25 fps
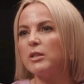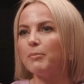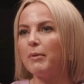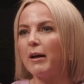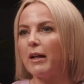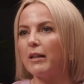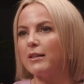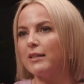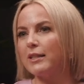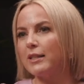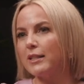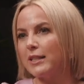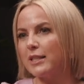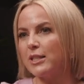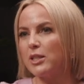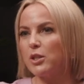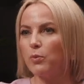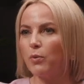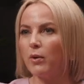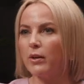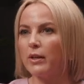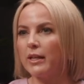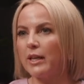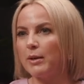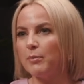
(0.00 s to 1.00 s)
We had a balcony,
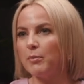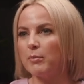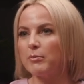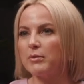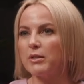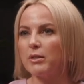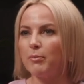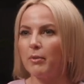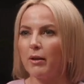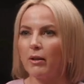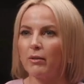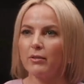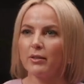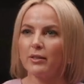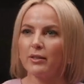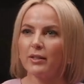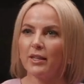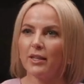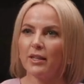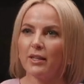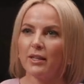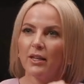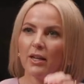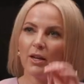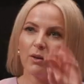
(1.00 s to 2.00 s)
so one came up to the
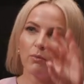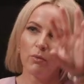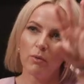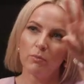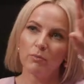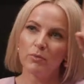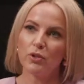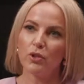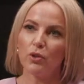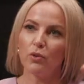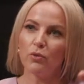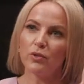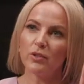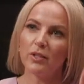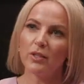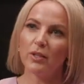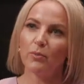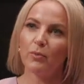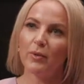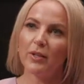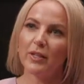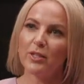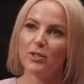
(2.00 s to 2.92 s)
balcony, one would go to the